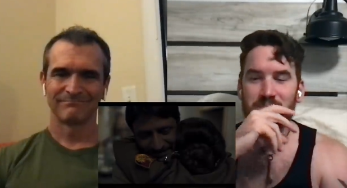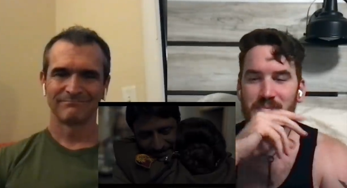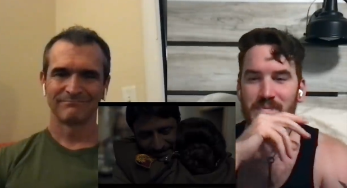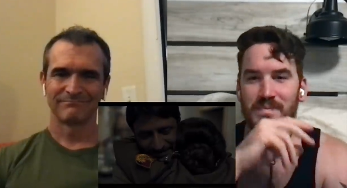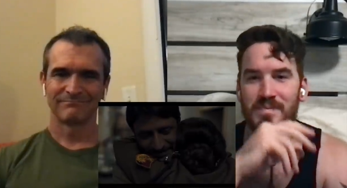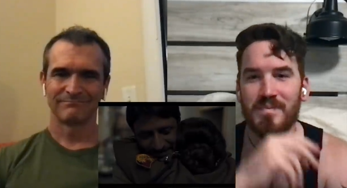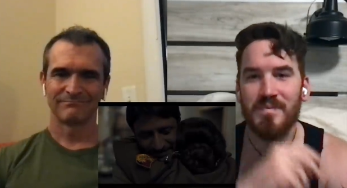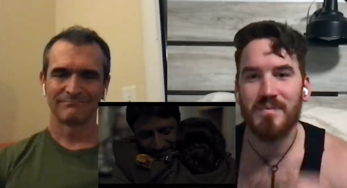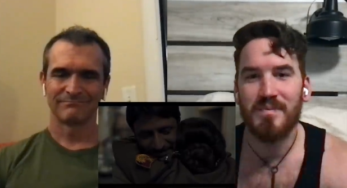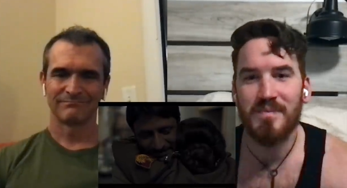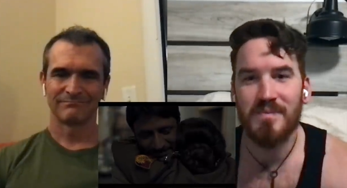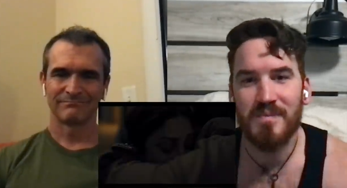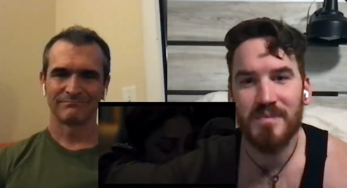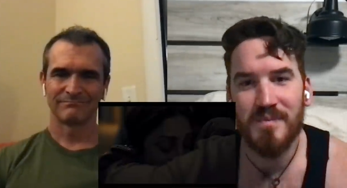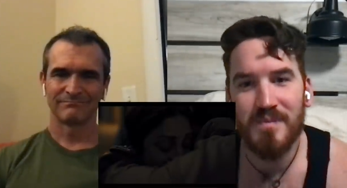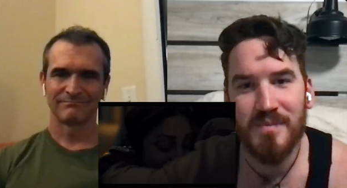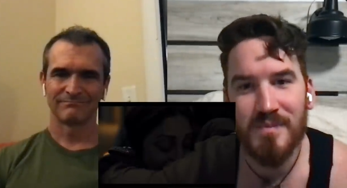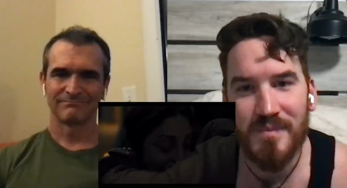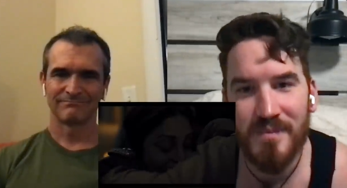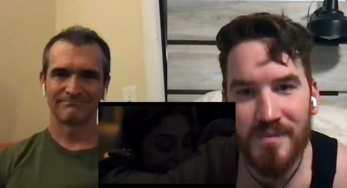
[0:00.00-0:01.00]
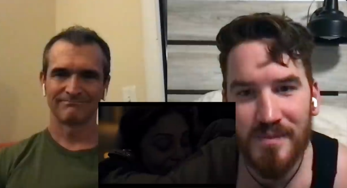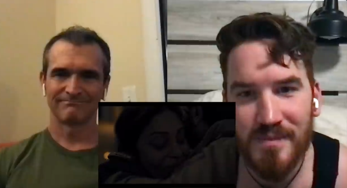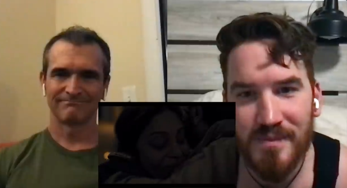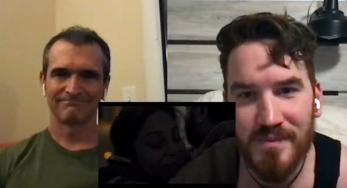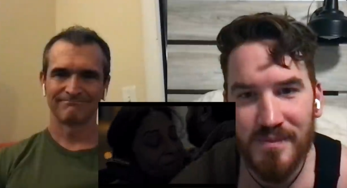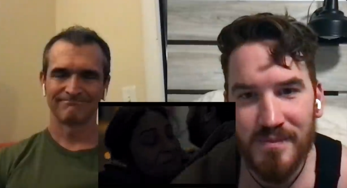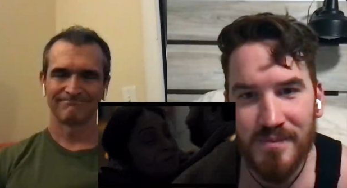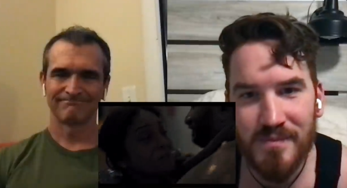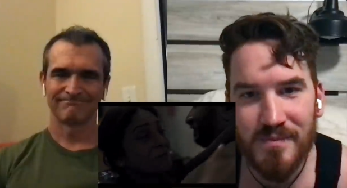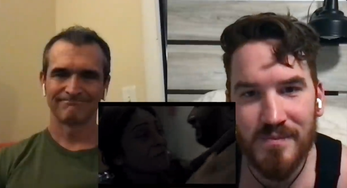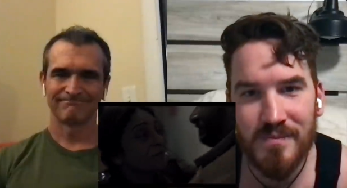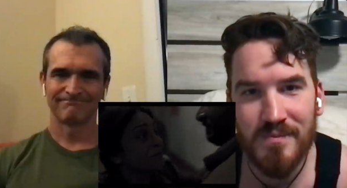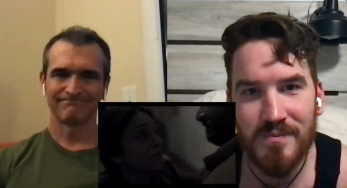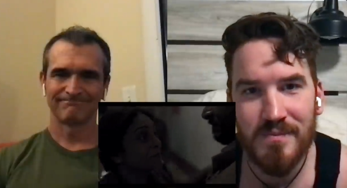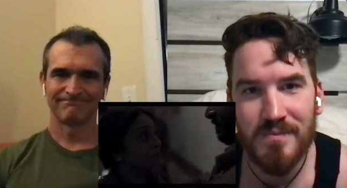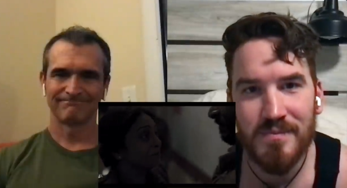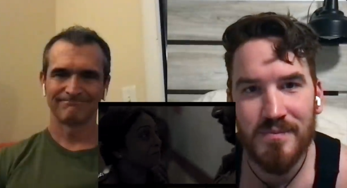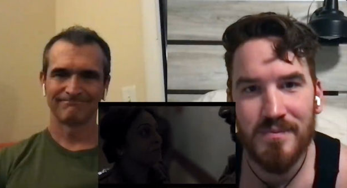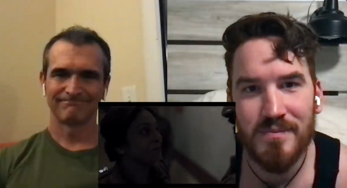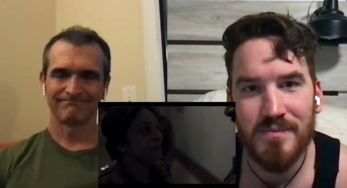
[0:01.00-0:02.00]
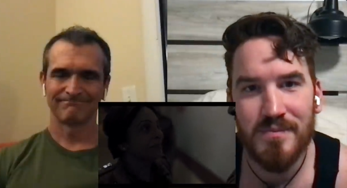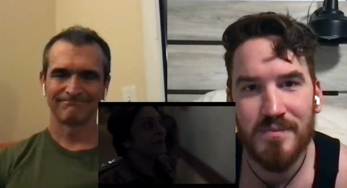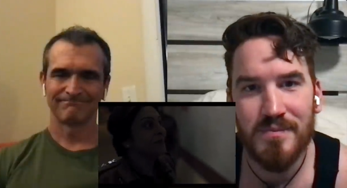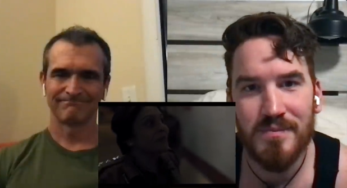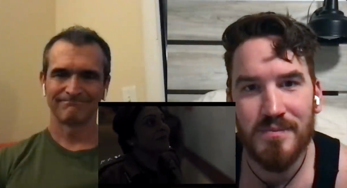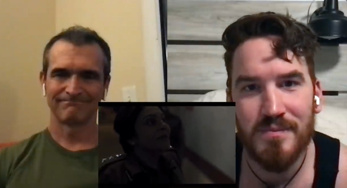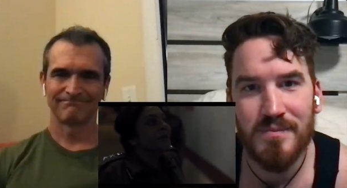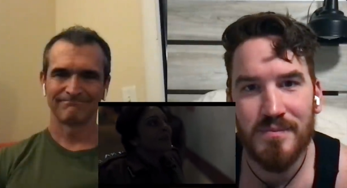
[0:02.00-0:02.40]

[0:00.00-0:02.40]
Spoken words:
No one is speaking in this clip.